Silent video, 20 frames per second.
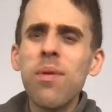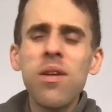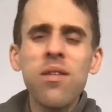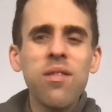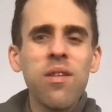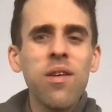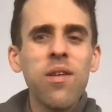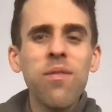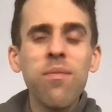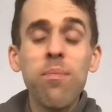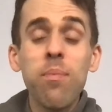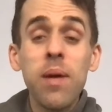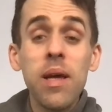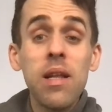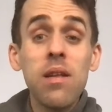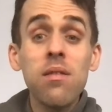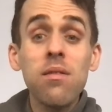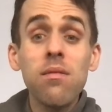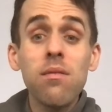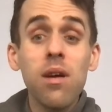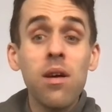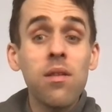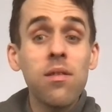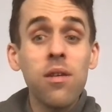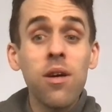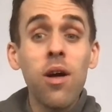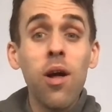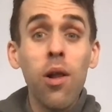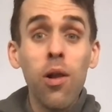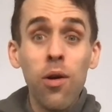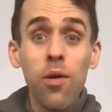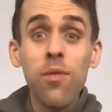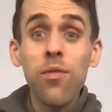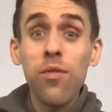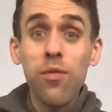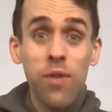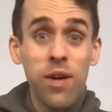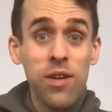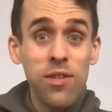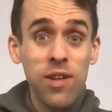because I've been under a lot of
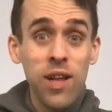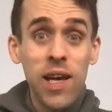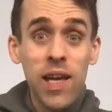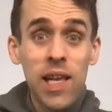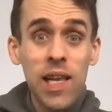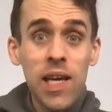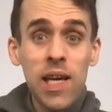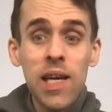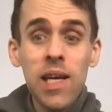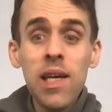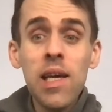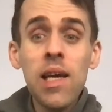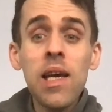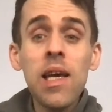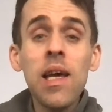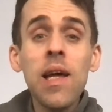stress lately